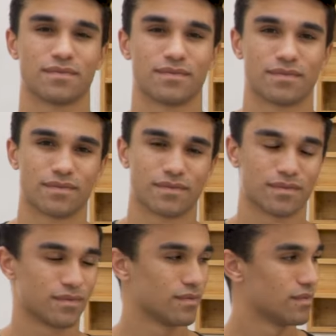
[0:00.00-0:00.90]

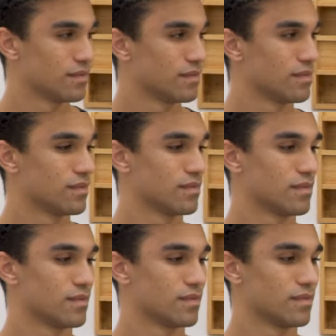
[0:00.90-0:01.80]

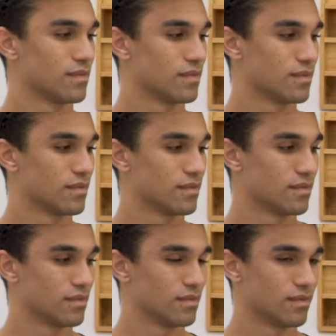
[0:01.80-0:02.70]

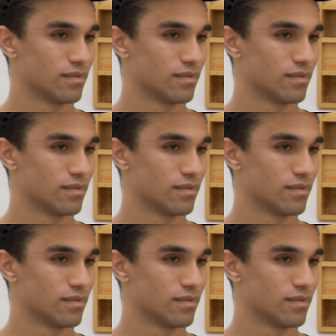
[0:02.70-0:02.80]
[no speech]